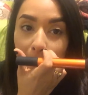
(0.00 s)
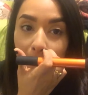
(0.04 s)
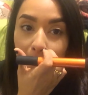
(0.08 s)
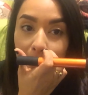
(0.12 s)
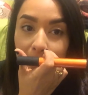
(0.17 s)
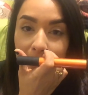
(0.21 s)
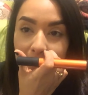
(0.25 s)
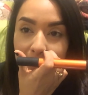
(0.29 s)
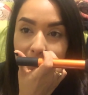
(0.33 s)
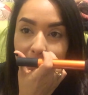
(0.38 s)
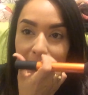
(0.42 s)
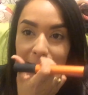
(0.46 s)

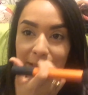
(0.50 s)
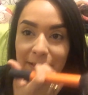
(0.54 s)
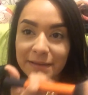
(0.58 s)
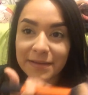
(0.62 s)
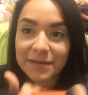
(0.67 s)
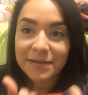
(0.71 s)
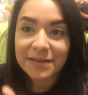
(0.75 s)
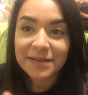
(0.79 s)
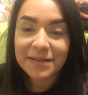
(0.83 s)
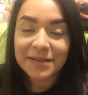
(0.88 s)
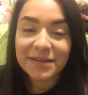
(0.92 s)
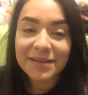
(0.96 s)

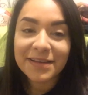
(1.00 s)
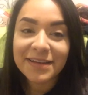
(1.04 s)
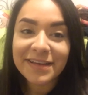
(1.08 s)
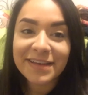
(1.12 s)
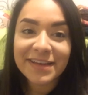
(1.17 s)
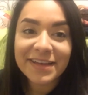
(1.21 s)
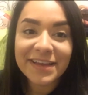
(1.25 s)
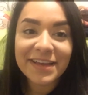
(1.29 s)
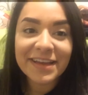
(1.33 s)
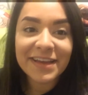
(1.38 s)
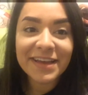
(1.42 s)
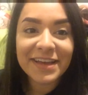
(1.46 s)
Okay,
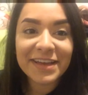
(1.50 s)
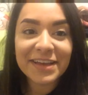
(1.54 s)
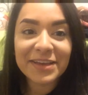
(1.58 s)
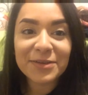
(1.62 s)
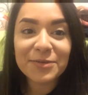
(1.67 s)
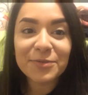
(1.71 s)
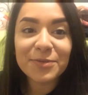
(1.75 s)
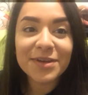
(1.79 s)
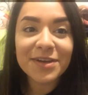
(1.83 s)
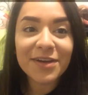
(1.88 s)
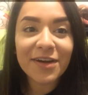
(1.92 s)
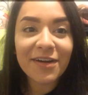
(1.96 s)

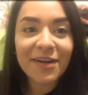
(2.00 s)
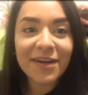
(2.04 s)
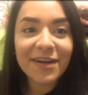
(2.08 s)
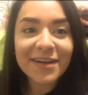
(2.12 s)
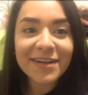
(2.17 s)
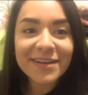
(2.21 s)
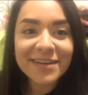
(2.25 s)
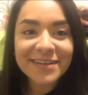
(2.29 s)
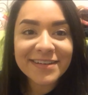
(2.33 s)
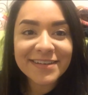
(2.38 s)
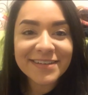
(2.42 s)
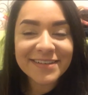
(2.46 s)
here we
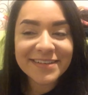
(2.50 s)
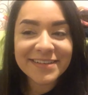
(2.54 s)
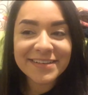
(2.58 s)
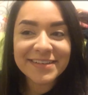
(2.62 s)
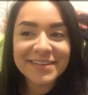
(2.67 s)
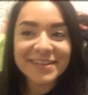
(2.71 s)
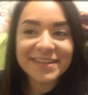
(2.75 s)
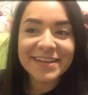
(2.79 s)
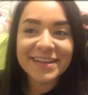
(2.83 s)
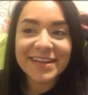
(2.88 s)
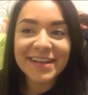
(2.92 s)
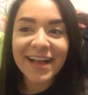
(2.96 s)
are.
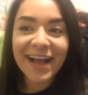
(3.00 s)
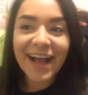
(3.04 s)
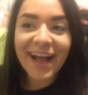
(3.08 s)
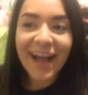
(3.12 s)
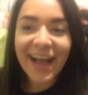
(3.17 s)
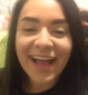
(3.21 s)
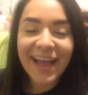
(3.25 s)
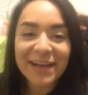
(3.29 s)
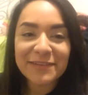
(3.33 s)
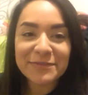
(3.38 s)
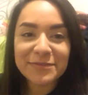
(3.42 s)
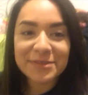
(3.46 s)

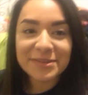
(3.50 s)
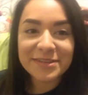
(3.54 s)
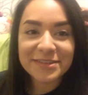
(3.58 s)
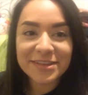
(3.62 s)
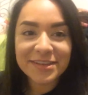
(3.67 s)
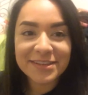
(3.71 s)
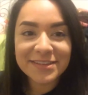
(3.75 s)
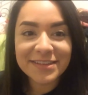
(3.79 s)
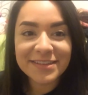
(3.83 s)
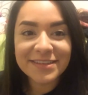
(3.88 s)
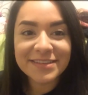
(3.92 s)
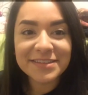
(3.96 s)
I haven't
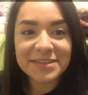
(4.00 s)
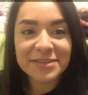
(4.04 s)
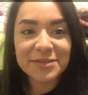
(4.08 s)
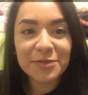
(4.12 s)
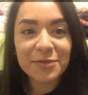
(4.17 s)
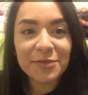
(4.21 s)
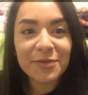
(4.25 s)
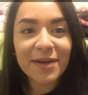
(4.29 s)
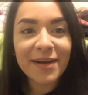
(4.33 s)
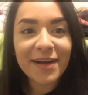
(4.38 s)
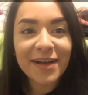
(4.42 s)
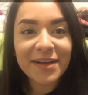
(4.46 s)
done this in
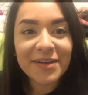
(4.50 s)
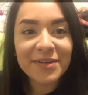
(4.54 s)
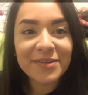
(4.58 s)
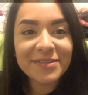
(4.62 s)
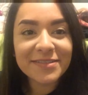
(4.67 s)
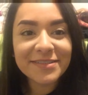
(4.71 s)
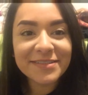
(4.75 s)
a while.